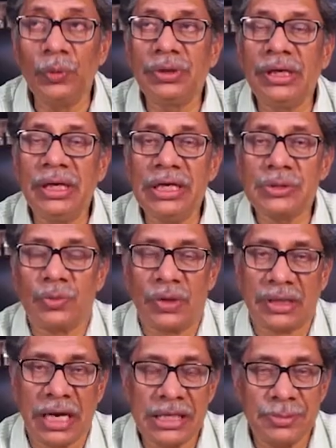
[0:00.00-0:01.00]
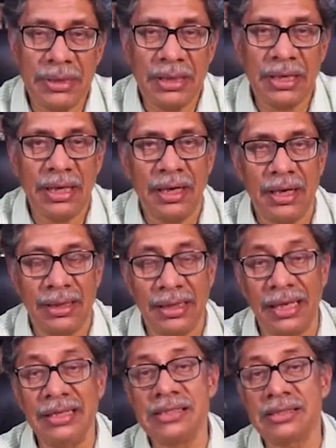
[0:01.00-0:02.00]
Uti is what has been an
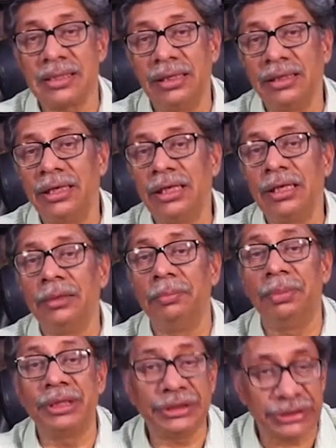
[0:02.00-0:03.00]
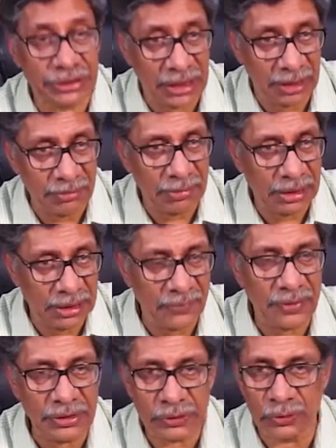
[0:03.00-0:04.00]
insulting British name
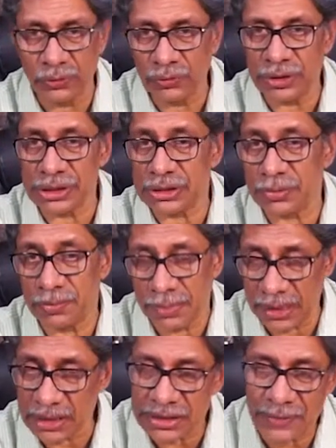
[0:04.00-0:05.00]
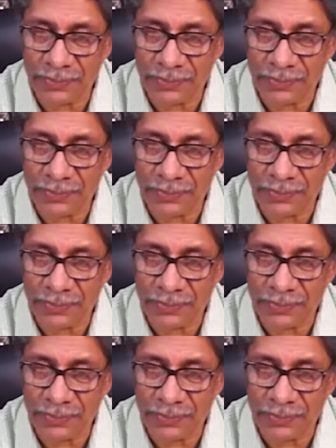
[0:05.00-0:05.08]
given to this place.